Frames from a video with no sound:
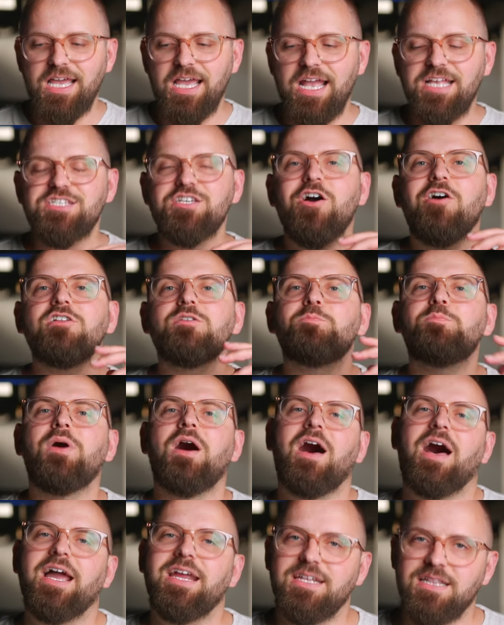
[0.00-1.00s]
It's called
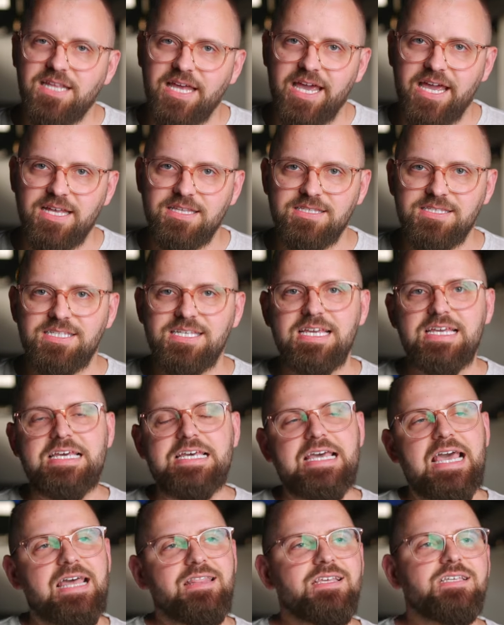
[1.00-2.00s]
Pine Lands,
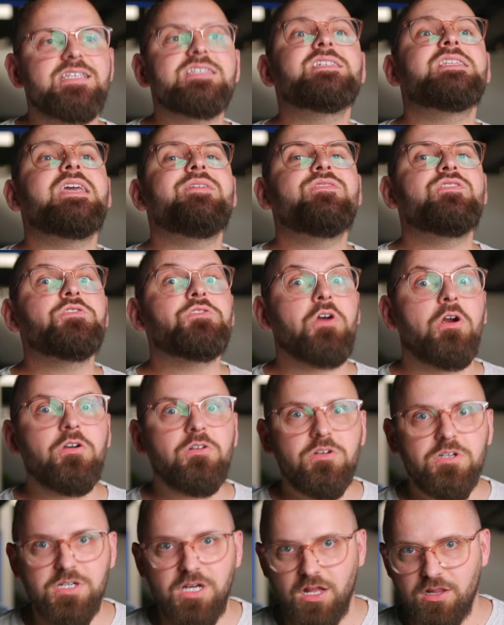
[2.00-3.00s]
And this is an even
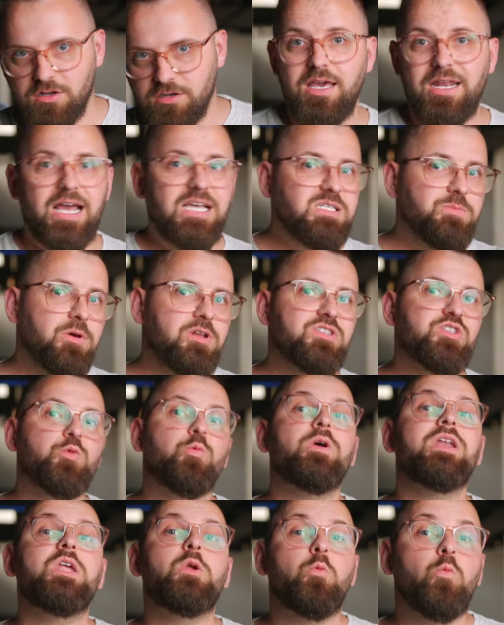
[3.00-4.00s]
darker color. It has about a
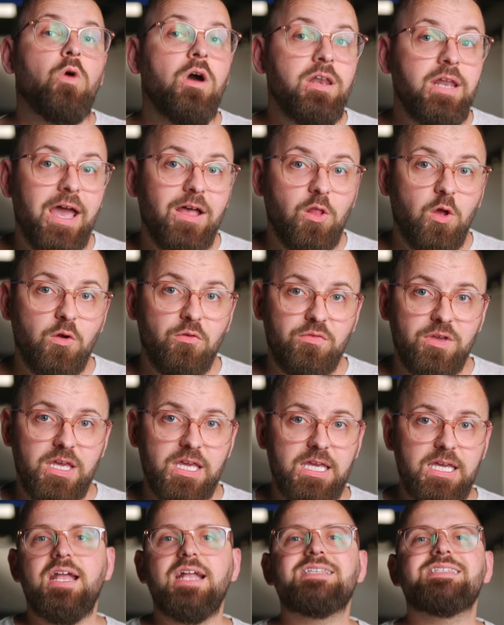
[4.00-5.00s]
21
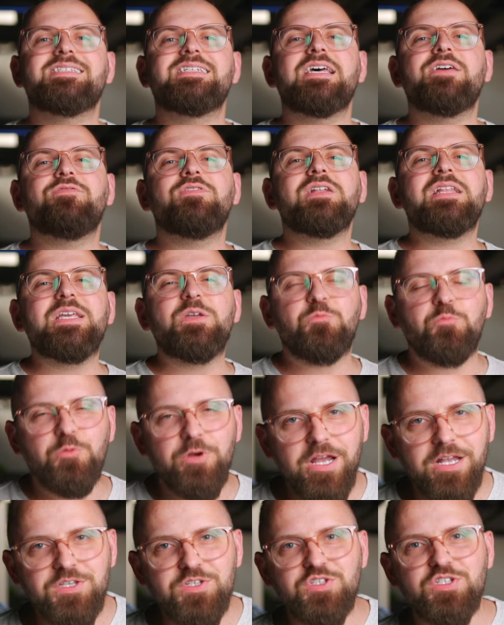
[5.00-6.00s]
LRV. It's definitely
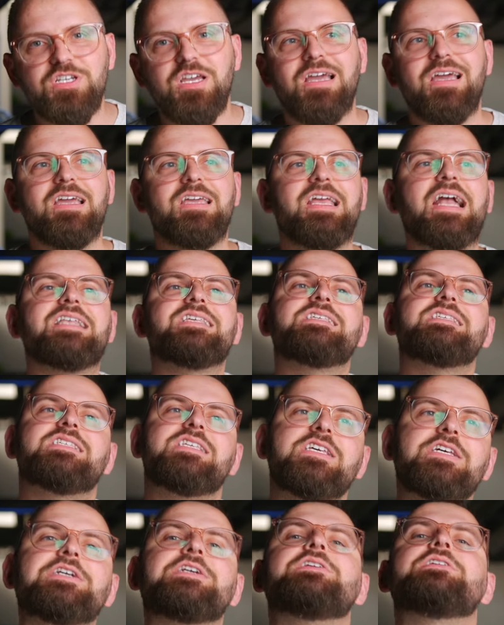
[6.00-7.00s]
rich yet
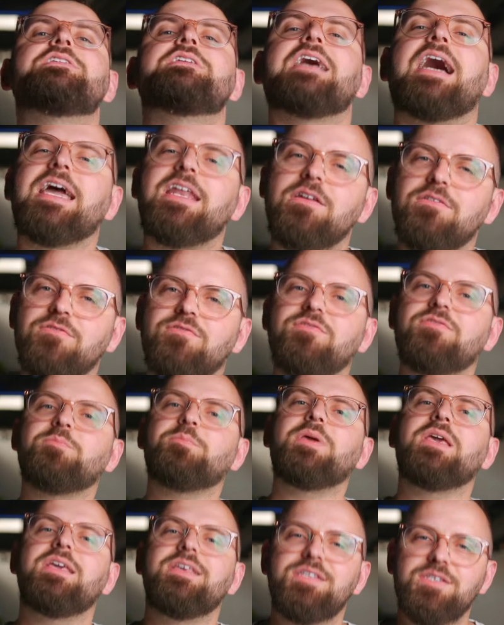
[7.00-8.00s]
still kind of
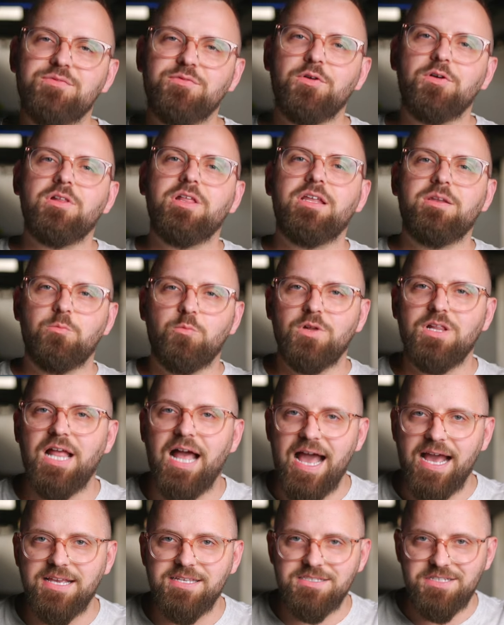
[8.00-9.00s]
peaceful and
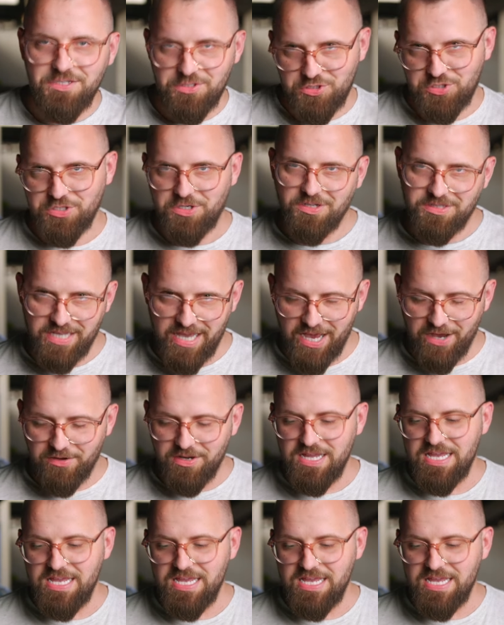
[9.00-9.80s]
relaxed and chilled out.